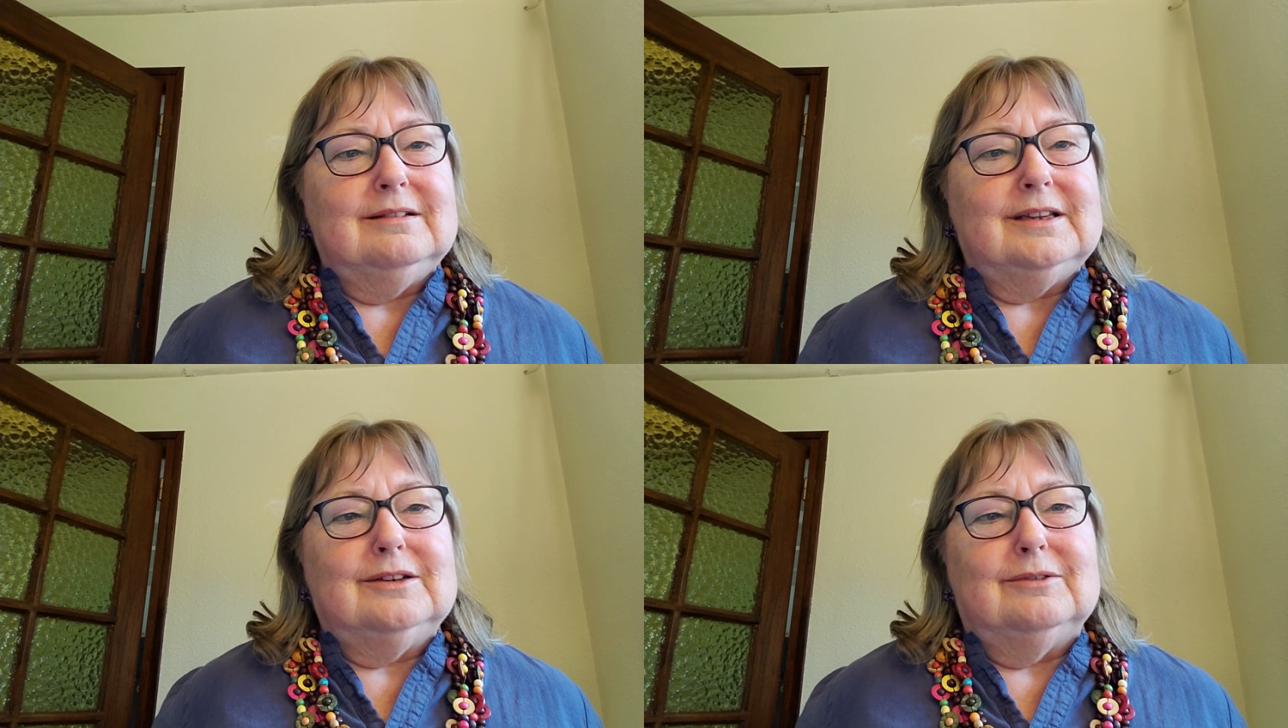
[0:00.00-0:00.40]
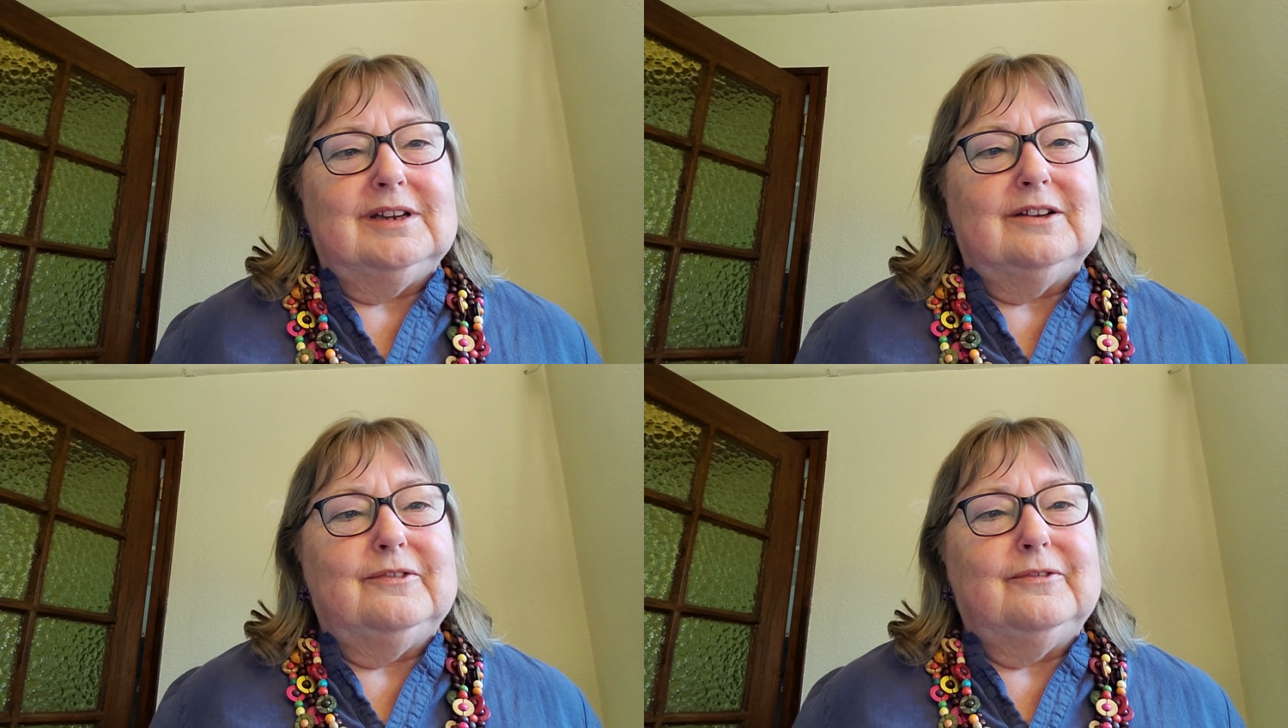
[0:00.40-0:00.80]
They call
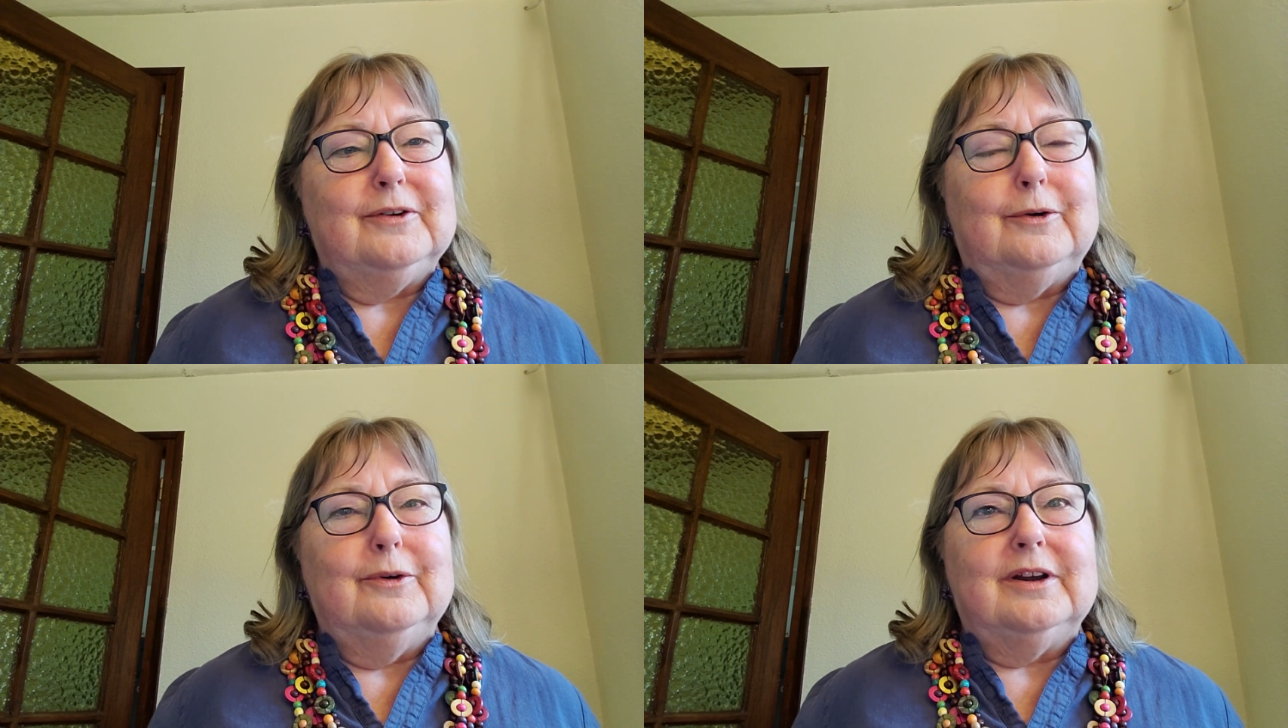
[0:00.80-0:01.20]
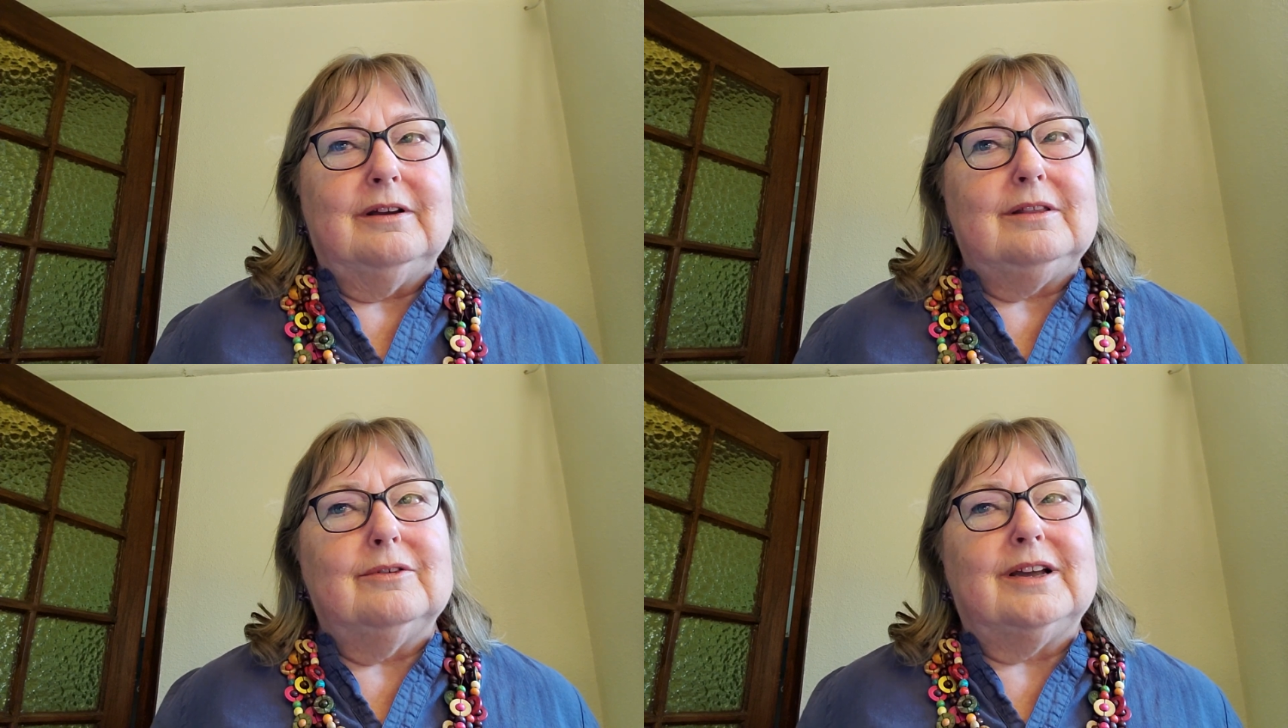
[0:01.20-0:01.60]
it a flog, and
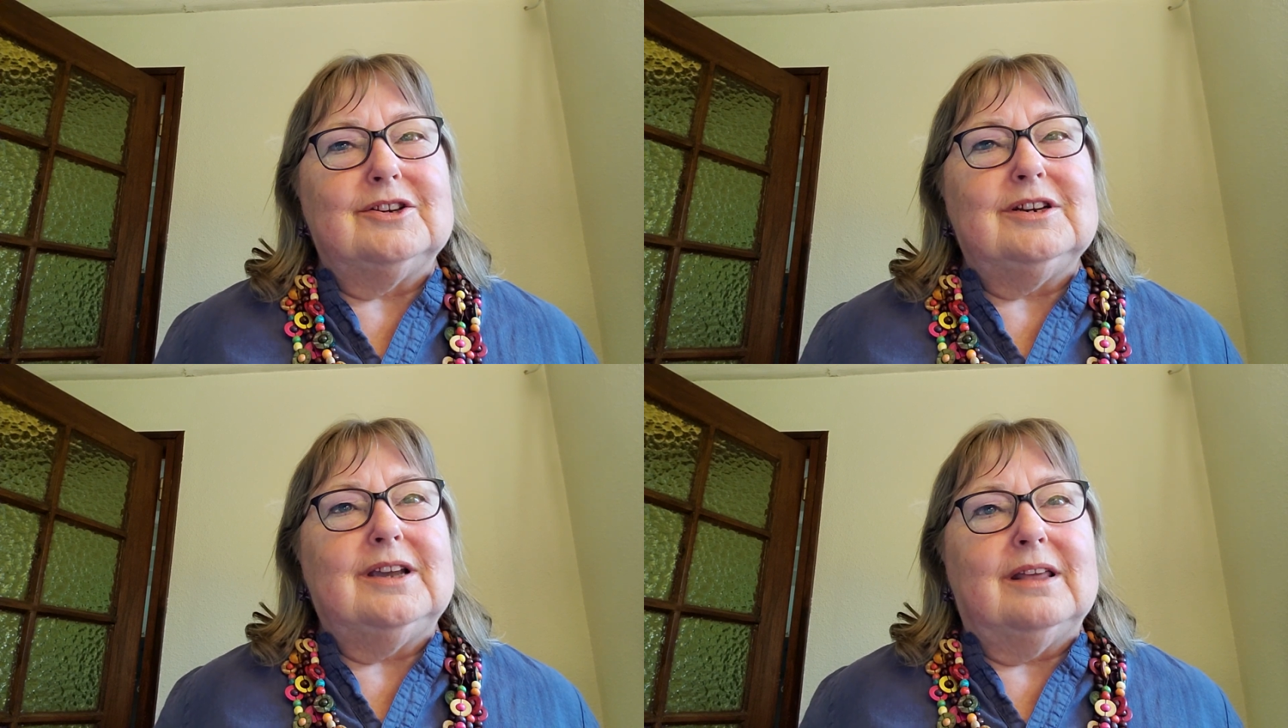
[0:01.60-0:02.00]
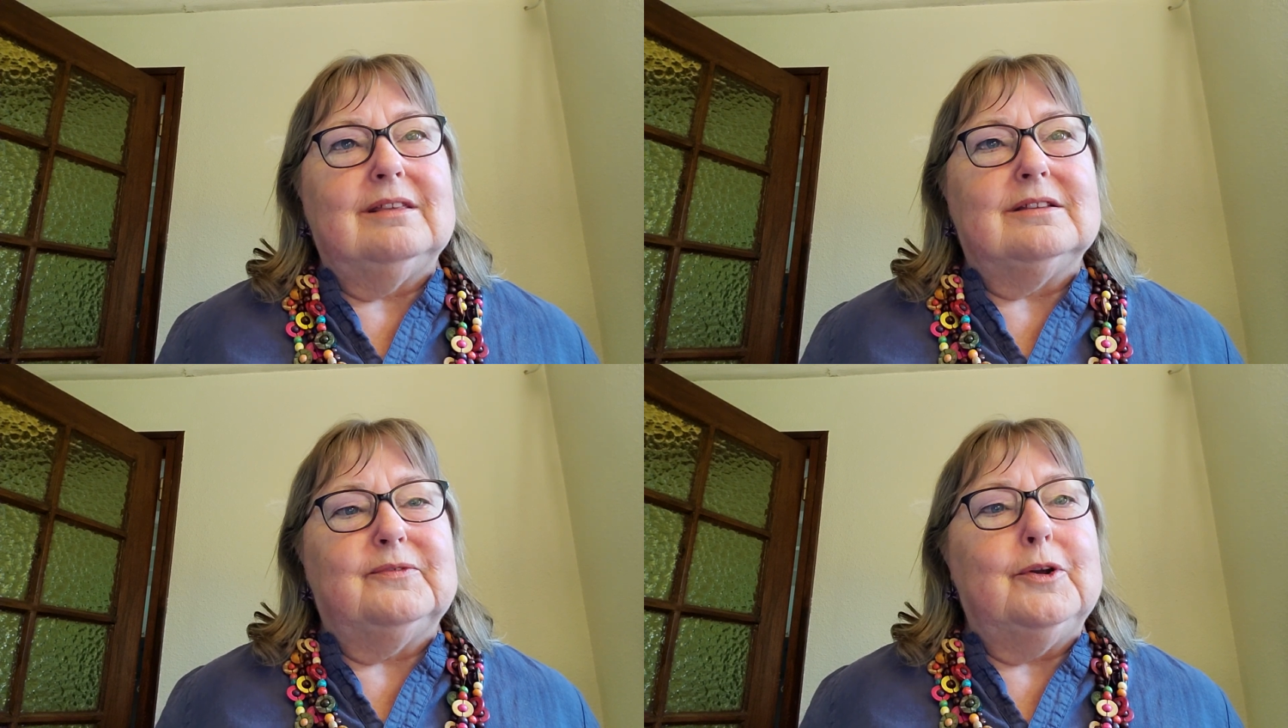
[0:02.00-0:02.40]
I thought actually
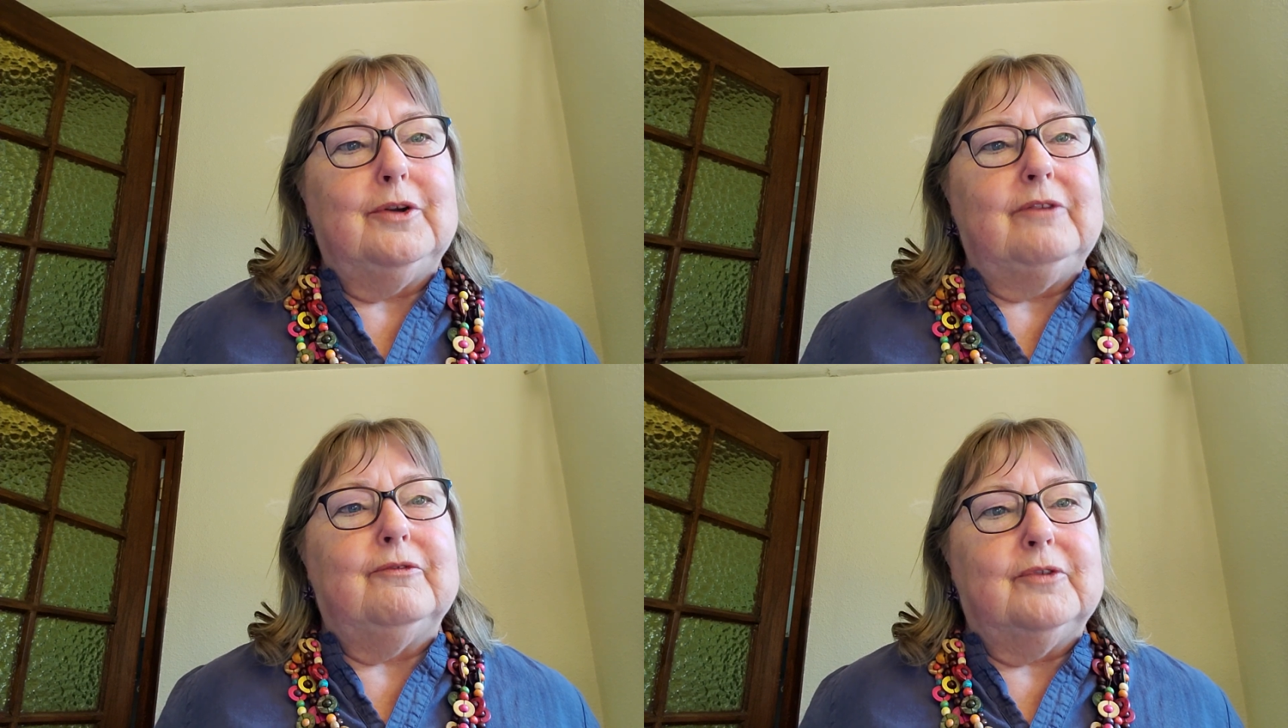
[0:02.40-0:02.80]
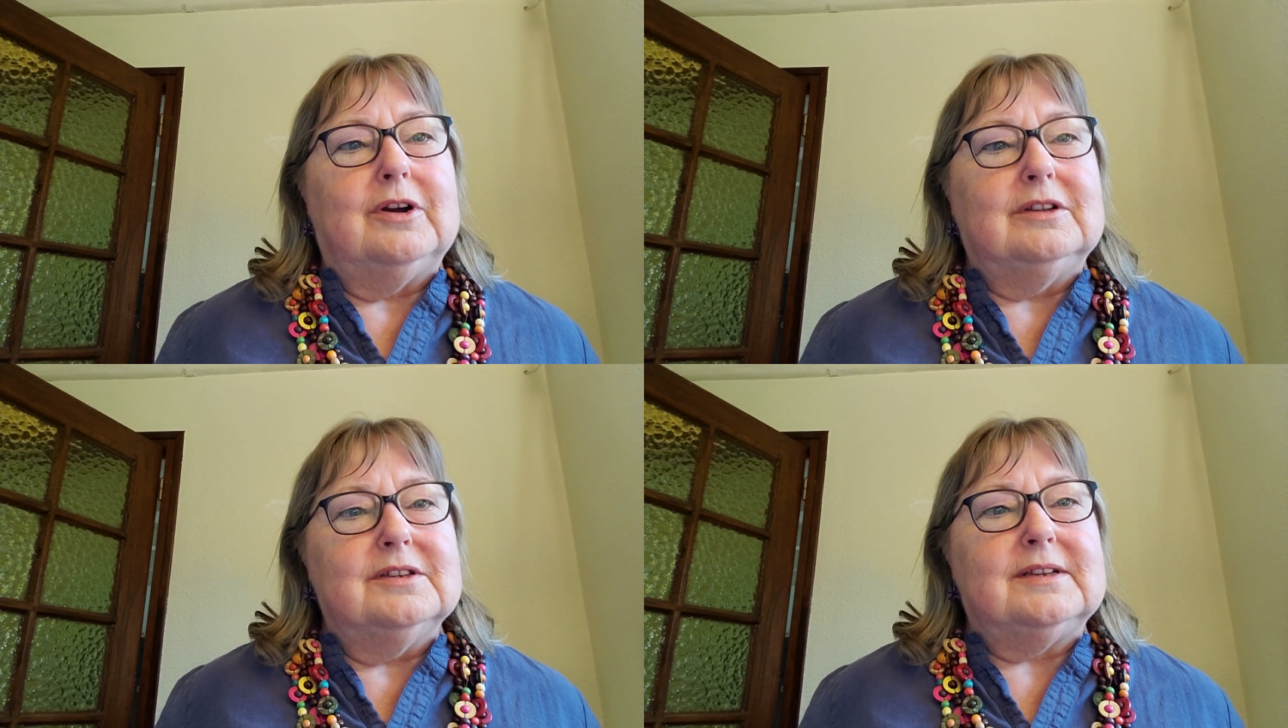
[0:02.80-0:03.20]
Kathy's flog in
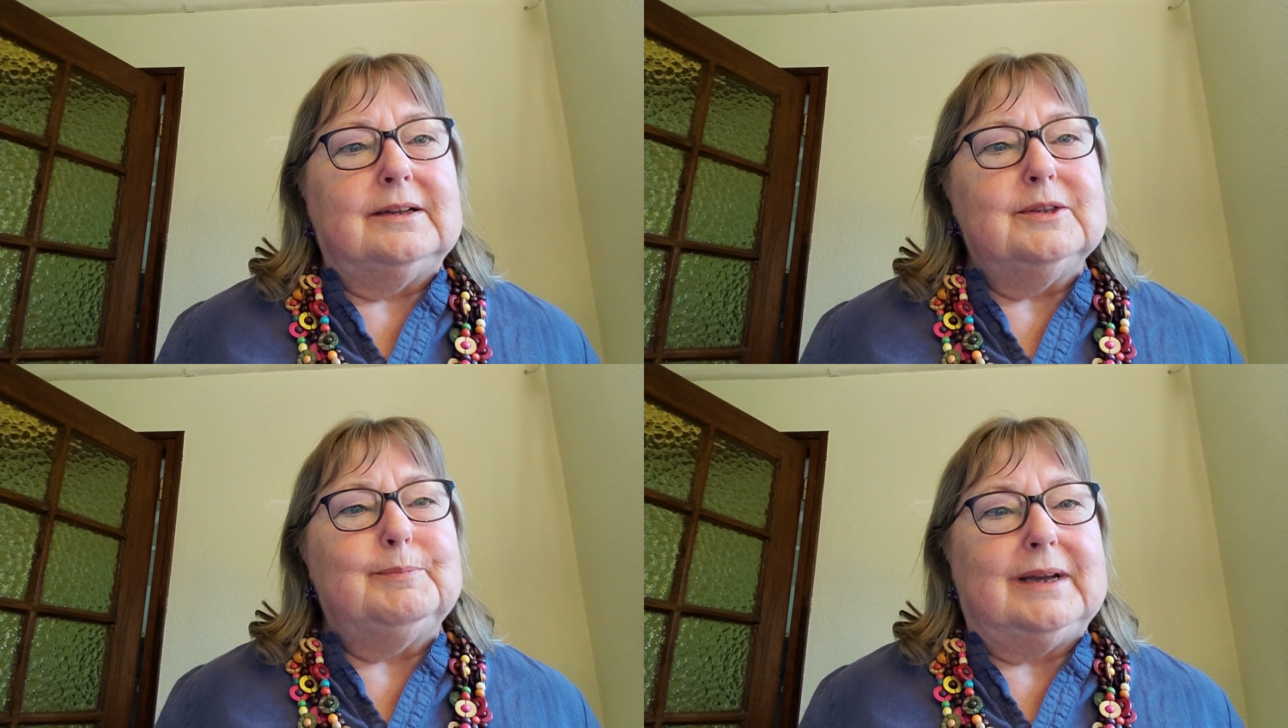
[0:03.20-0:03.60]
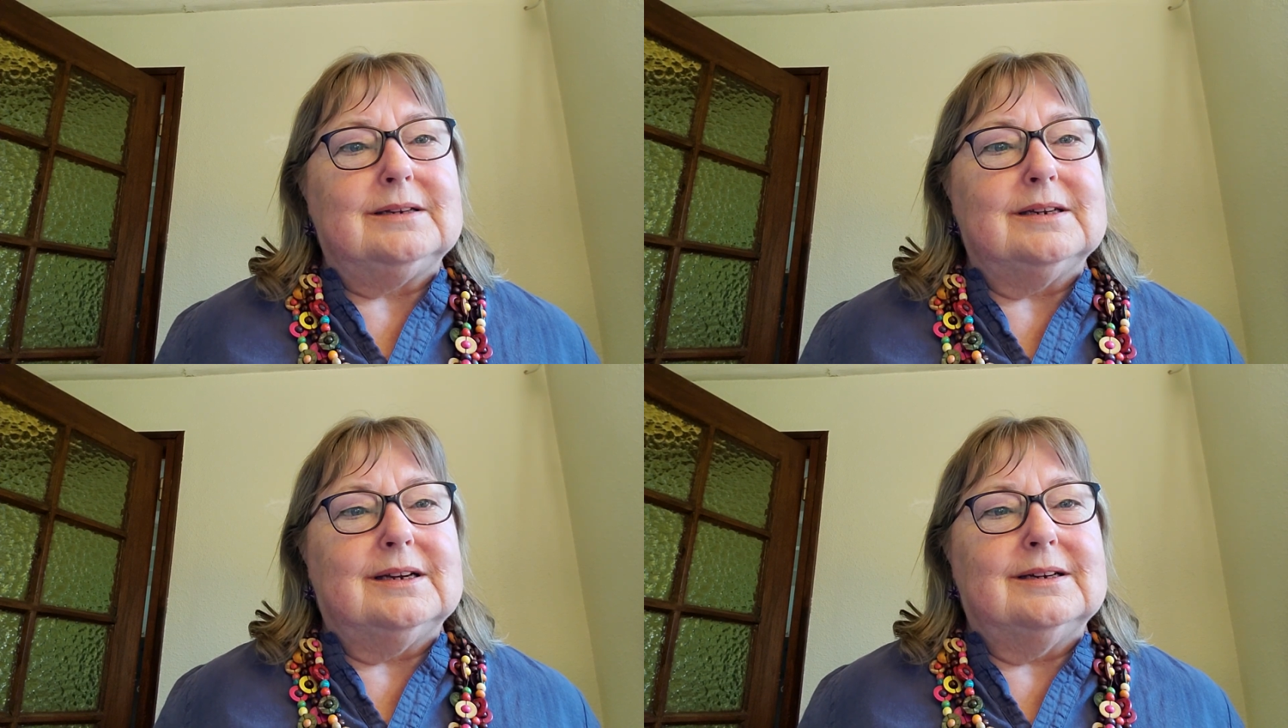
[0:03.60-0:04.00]
France sounds
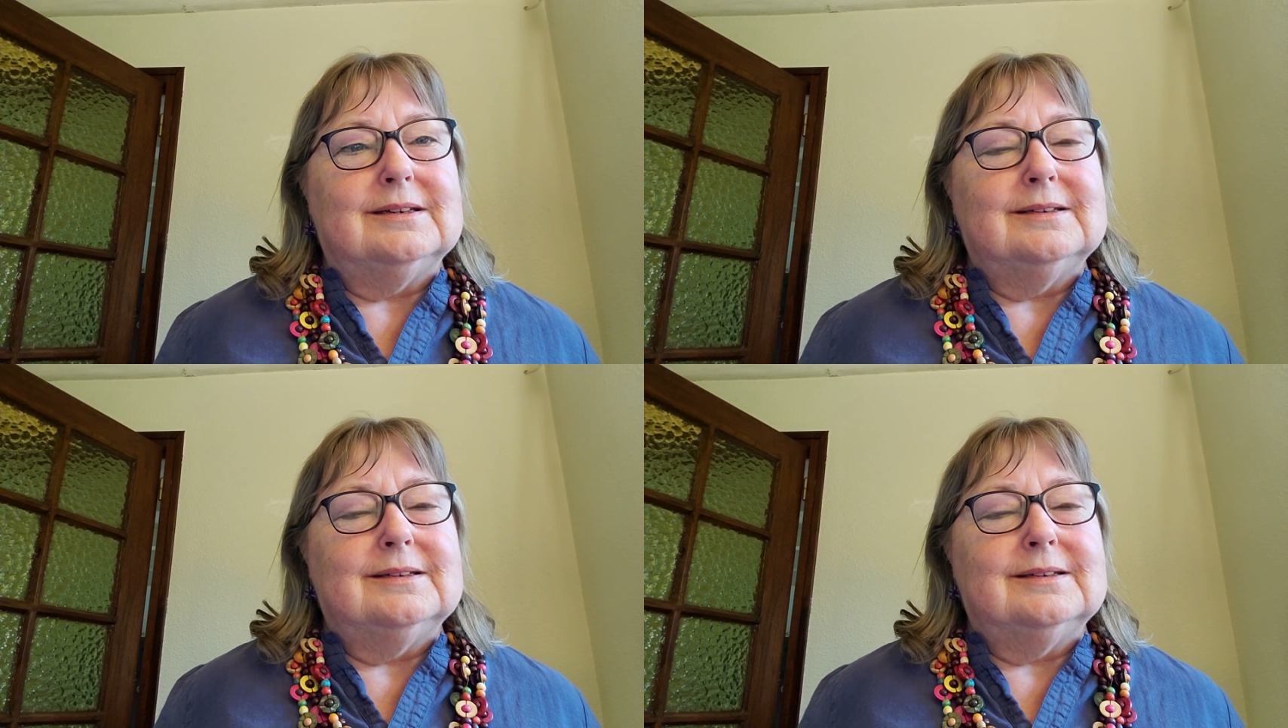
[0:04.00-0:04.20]
better.